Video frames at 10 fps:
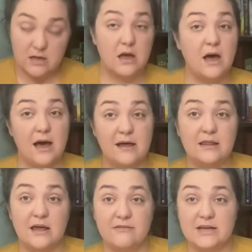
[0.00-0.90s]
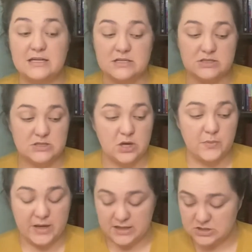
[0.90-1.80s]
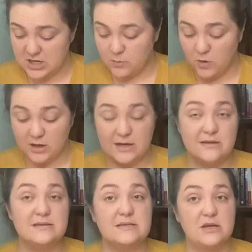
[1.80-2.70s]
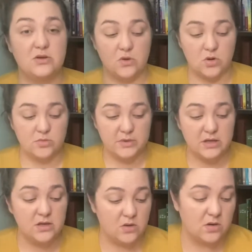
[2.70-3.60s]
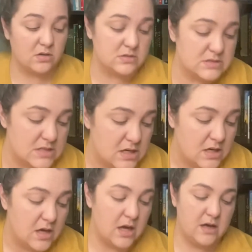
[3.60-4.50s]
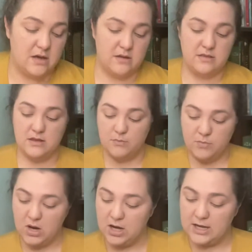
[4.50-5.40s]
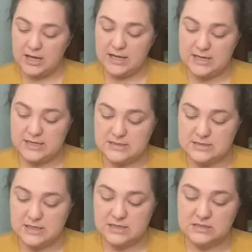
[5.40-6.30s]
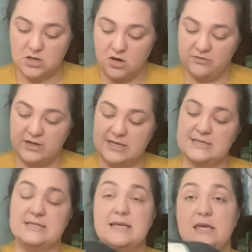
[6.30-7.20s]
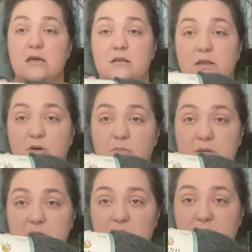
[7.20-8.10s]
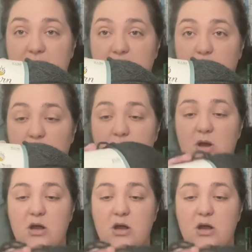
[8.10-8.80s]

I love it so much. I'm working this in Yarn Bee Yarns. The body is the soft and sleek low peel fiber.